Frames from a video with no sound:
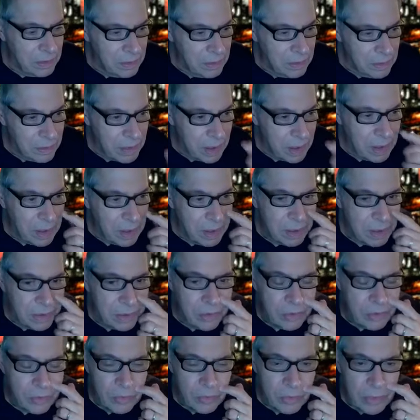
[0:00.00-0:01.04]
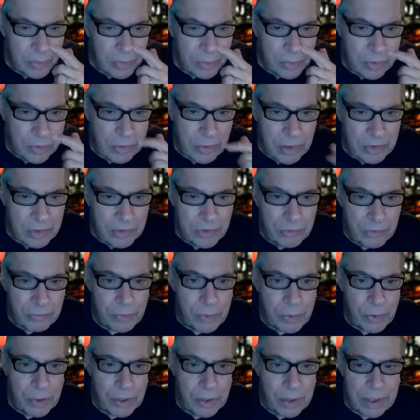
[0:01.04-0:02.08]
okay, into a progressive
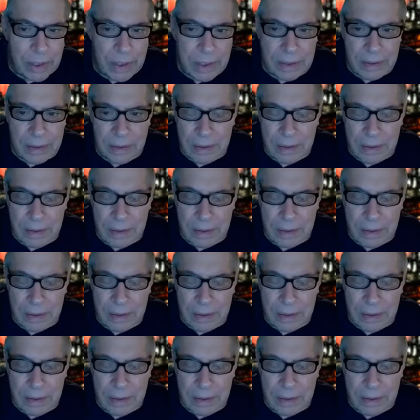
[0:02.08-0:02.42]
party,